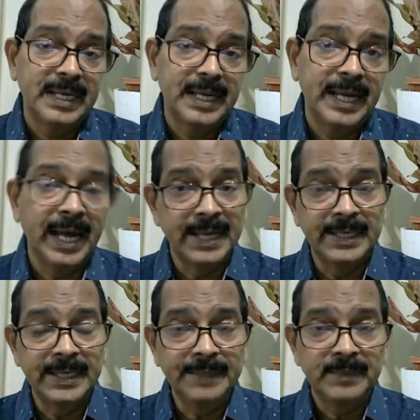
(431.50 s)
And
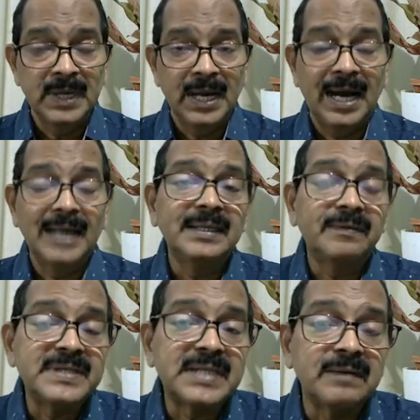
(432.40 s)
other
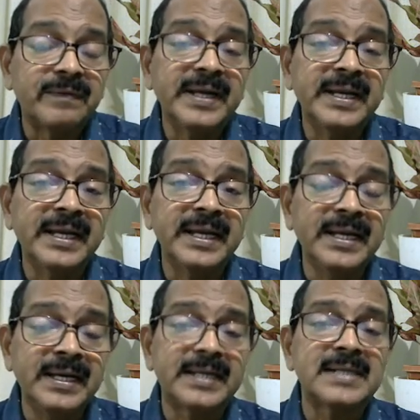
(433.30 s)
physical finding,
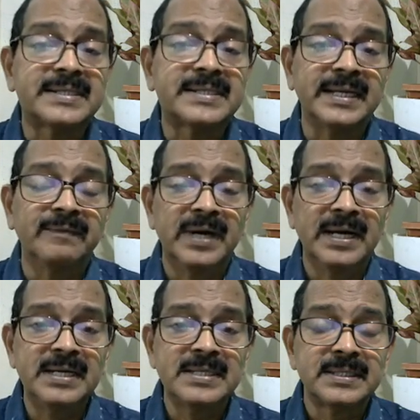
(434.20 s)
interesting
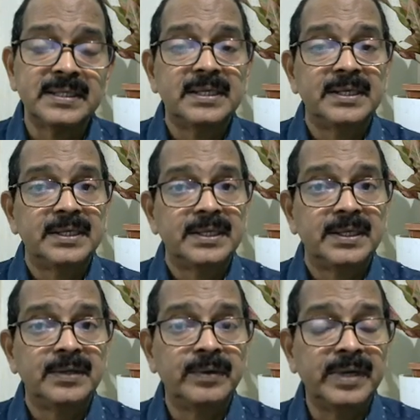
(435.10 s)
ones,
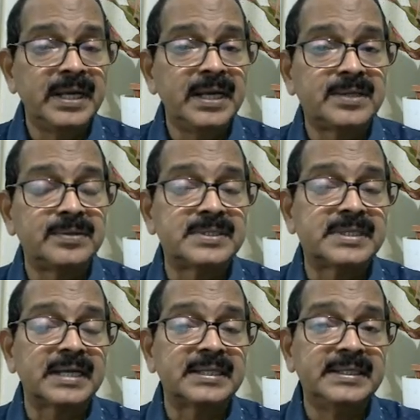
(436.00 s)
you need to
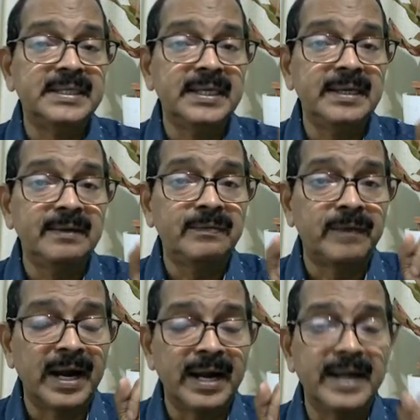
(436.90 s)
check the
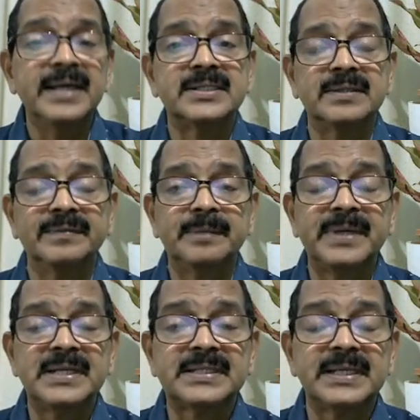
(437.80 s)
fundus of the
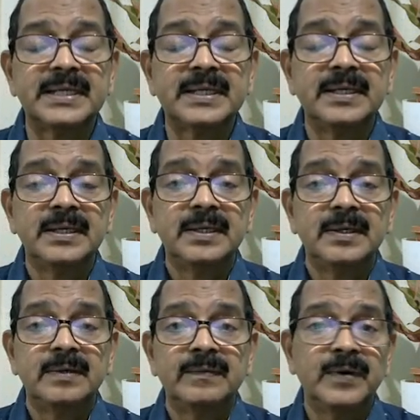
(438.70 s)
patient
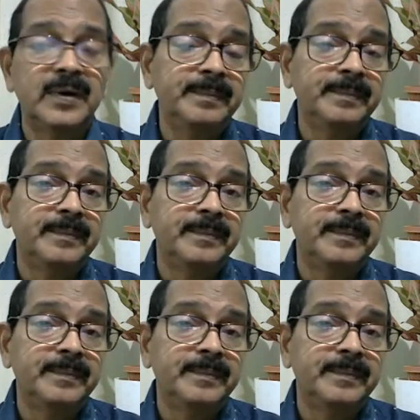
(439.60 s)
for